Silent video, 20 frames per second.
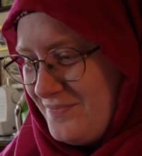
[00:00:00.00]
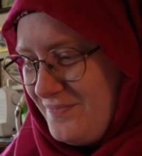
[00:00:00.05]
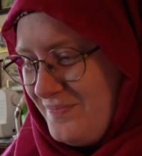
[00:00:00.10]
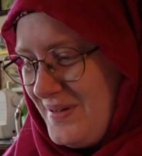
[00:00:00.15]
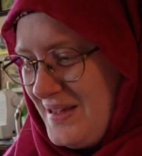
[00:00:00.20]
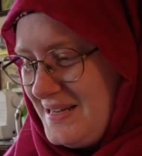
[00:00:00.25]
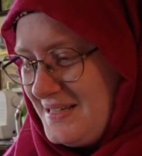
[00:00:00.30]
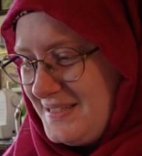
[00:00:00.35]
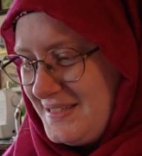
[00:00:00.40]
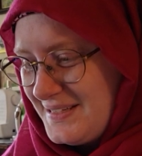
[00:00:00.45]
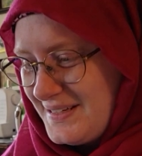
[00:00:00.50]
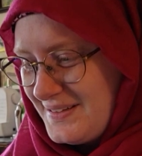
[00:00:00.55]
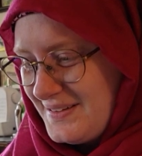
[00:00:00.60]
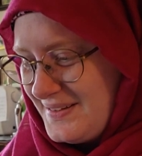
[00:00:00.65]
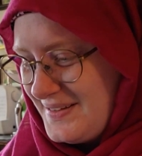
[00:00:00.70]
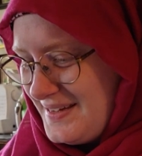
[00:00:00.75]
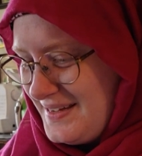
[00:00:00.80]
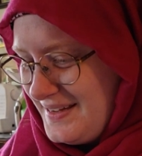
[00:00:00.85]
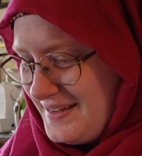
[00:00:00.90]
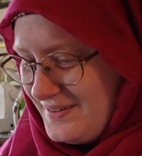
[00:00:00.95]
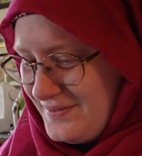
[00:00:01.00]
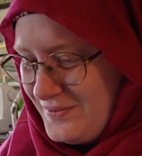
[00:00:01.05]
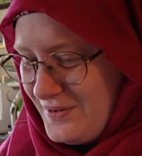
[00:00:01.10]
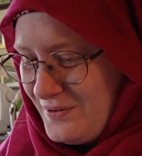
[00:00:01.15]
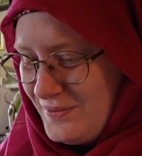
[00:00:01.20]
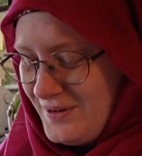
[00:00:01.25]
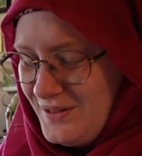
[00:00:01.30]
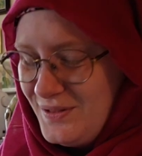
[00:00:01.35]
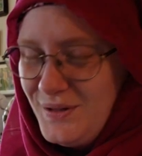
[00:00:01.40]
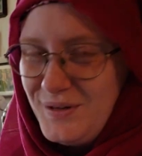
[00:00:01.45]
basically, when
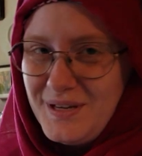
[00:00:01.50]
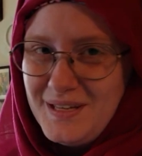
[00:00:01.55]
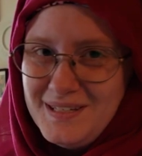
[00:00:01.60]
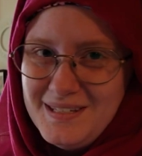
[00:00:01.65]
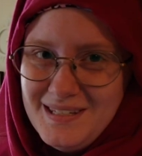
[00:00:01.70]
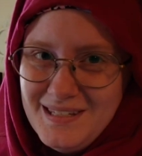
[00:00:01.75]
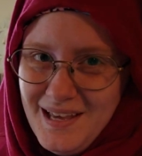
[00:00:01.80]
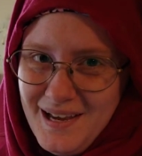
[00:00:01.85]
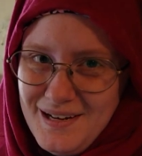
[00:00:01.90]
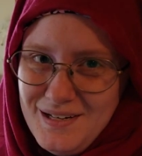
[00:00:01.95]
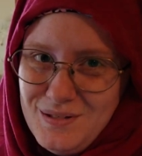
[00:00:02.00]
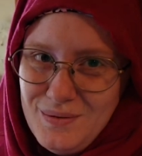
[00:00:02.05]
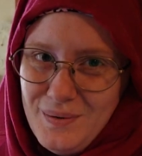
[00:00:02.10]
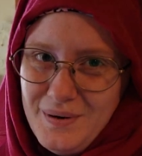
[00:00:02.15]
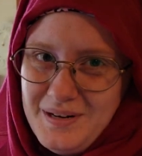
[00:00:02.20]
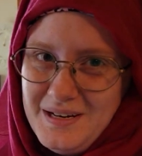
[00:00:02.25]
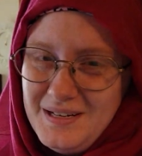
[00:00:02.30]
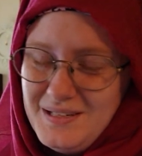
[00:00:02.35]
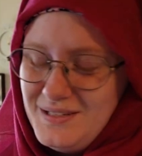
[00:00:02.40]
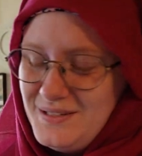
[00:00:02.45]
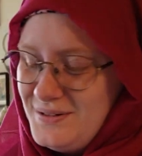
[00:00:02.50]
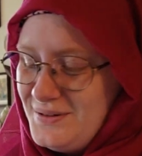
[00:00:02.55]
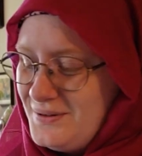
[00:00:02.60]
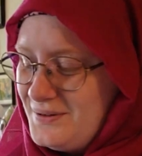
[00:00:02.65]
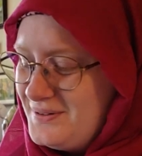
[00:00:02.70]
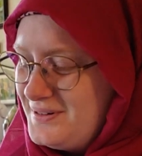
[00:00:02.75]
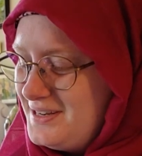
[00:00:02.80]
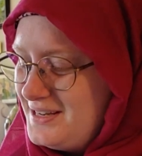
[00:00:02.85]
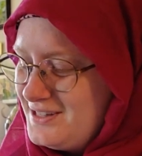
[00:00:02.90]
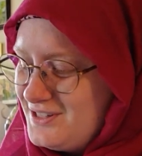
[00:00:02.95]
we look at slide
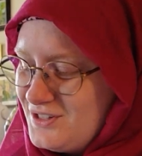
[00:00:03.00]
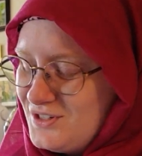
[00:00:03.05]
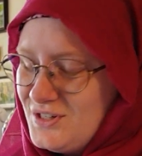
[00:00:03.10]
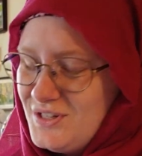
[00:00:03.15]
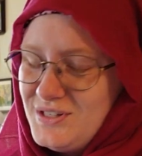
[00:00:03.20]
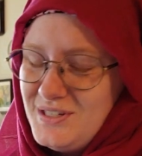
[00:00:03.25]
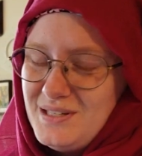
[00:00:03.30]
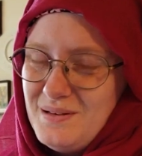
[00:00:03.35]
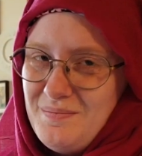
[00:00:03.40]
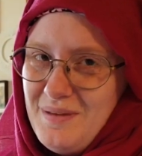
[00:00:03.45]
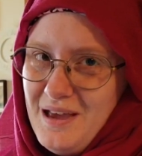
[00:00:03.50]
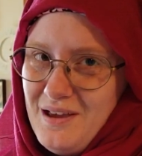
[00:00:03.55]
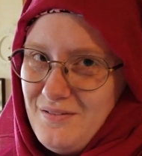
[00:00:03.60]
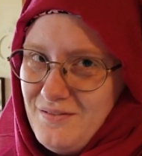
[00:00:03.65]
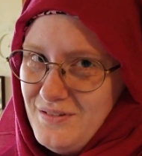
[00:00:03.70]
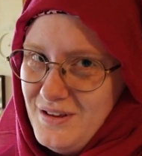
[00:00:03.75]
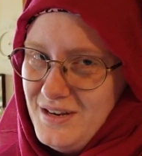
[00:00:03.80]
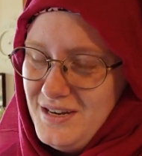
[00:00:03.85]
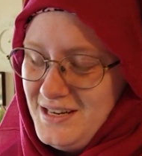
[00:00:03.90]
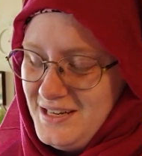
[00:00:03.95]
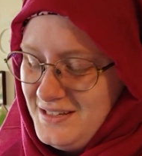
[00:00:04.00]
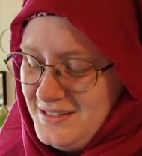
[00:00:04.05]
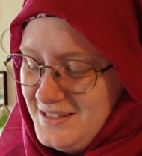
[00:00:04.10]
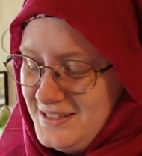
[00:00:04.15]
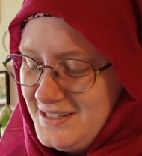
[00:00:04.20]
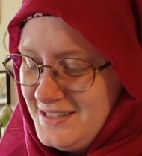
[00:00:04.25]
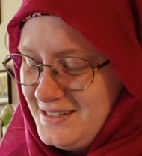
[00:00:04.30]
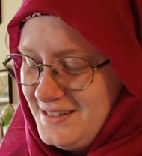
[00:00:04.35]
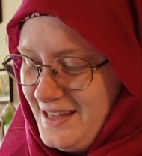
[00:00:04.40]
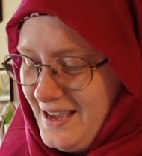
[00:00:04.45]
22, it's just some
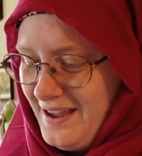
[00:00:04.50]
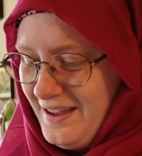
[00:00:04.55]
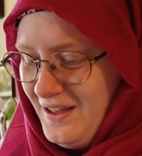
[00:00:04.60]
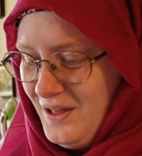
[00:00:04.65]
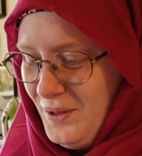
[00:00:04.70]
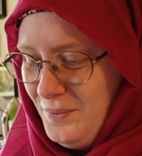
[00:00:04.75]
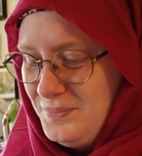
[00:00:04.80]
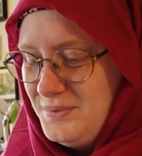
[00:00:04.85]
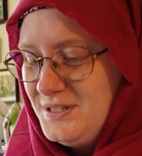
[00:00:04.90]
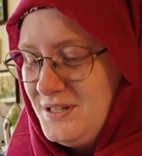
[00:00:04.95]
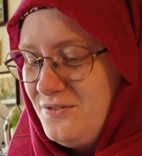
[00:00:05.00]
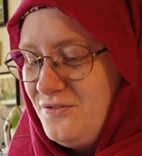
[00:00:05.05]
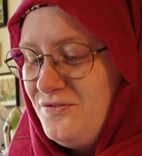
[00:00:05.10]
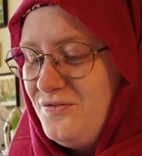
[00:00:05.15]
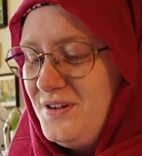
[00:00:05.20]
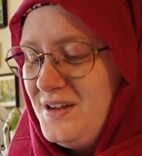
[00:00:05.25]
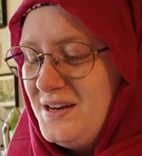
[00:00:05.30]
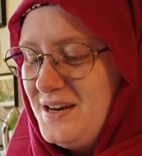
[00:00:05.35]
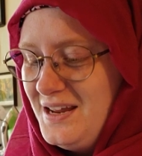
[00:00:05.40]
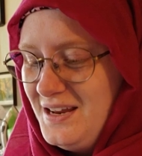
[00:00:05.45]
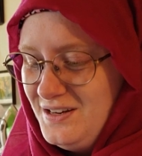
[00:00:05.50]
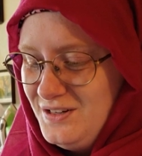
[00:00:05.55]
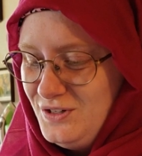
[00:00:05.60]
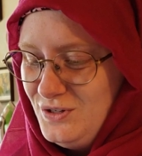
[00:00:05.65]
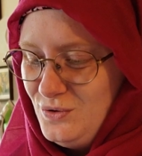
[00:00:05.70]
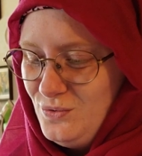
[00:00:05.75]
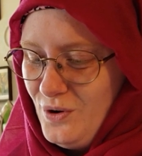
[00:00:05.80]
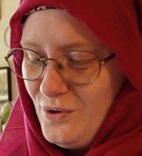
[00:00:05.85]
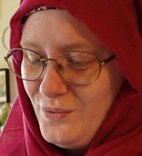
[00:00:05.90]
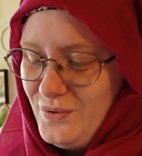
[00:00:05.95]
evidence that helps to feed
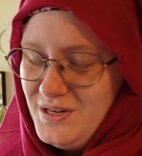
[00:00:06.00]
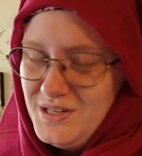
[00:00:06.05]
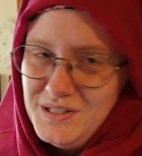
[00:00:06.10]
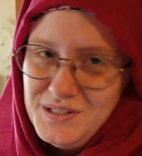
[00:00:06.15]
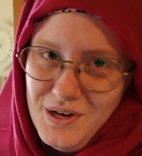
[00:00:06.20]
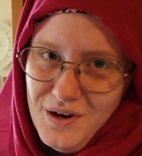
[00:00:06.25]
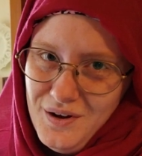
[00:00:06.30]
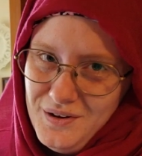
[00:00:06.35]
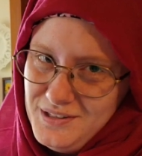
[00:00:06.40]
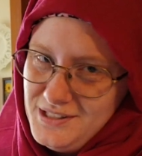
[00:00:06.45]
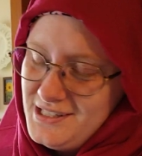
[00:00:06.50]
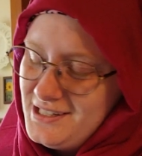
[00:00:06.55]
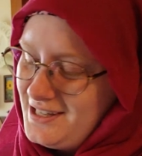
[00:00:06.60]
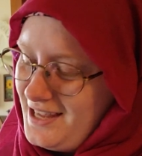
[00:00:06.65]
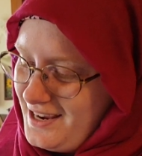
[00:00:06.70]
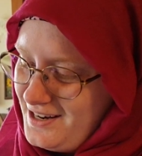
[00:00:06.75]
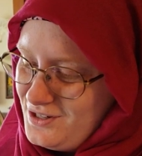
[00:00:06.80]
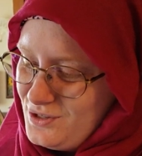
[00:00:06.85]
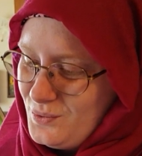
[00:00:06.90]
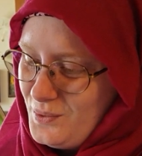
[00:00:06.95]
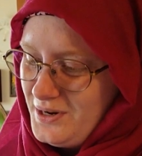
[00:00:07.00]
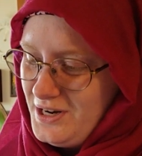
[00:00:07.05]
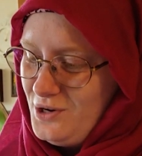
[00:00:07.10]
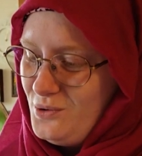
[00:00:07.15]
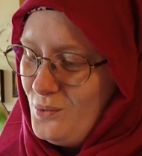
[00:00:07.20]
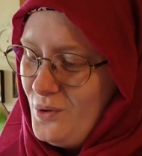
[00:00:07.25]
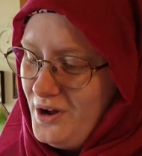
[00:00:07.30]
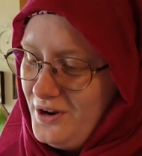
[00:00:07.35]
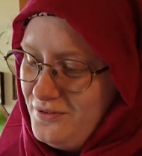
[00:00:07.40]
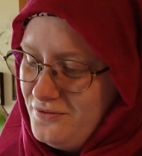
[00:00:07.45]
into what we saw in slide
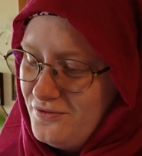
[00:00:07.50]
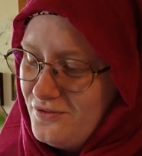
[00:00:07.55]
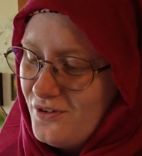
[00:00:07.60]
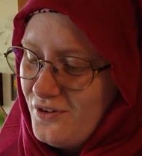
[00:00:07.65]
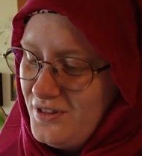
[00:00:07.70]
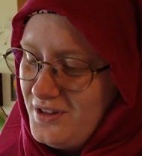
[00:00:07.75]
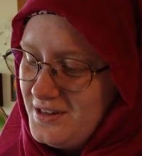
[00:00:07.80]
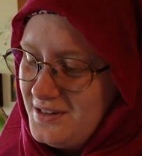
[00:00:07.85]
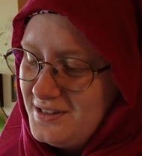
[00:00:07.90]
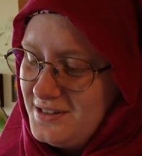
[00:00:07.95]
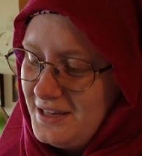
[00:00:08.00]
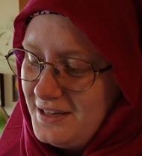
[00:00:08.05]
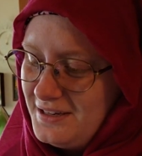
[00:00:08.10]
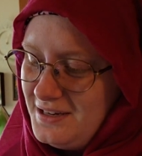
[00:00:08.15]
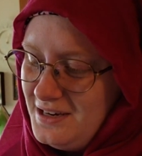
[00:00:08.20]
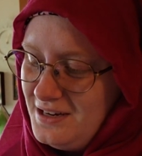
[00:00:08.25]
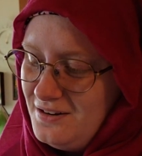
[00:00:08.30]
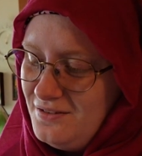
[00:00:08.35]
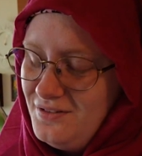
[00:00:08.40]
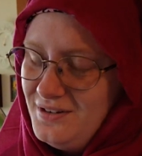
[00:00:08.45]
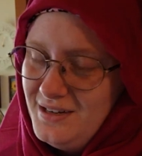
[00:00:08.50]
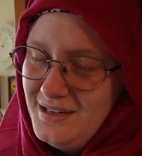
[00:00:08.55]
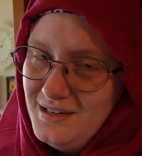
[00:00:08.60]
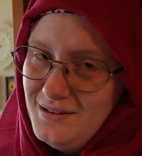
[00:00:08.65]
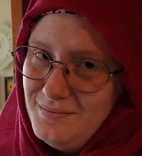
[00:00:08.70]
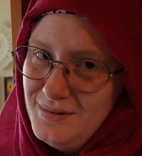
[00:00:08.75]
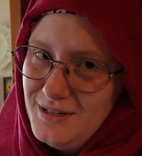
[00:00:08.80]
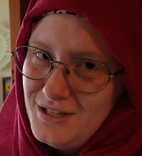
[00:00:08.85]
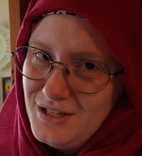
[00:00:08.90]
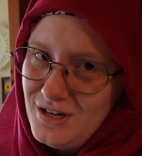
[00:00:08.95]
21 for the executive
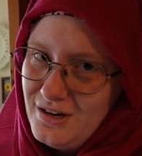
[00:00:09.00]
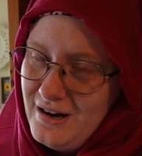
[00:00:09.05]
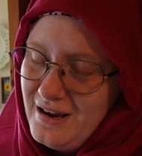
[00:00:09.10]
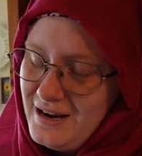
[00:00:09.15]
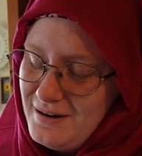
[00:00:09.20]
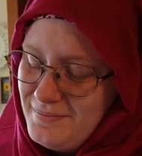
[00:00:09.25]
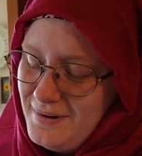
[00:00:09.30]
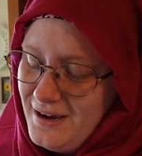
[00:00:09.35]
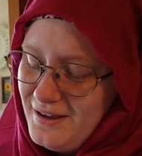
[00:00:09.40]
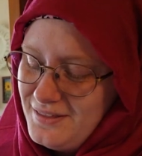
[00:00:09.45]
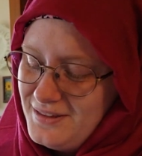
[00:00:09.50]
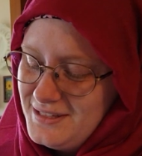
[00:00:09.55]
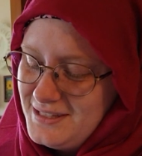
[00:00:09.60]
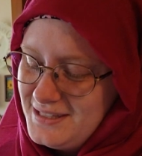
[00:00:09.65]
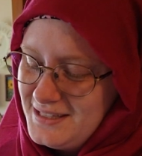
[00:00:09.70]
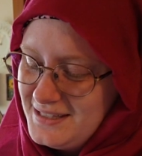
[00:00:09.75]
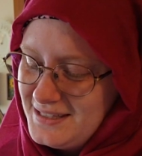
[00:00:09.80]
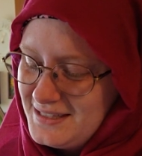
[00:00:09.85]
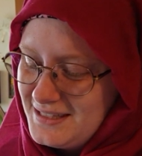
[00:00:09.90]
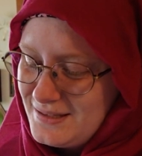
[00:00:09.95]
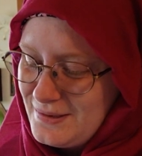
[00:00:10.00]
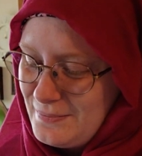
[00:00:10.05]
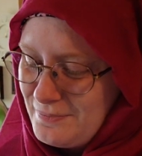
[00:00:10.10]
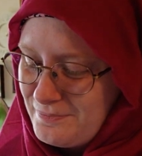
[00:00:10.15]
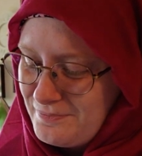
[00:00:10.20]
inhibition hypothesis.